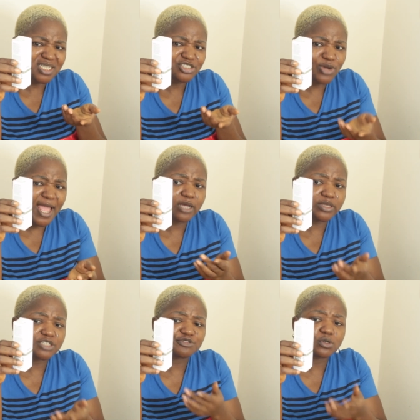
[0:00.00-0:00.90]
try
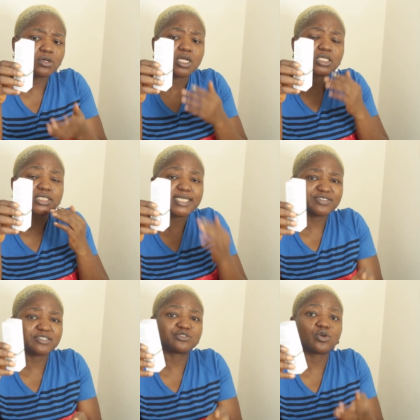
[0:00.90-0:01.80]
out this. So
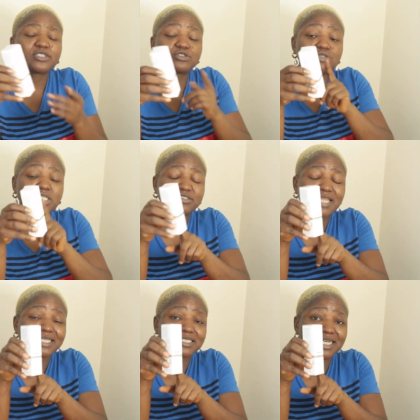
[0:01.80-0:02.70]
this
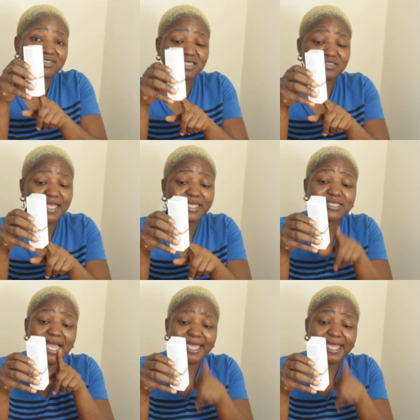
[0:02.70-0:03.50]
lactic acid, they said,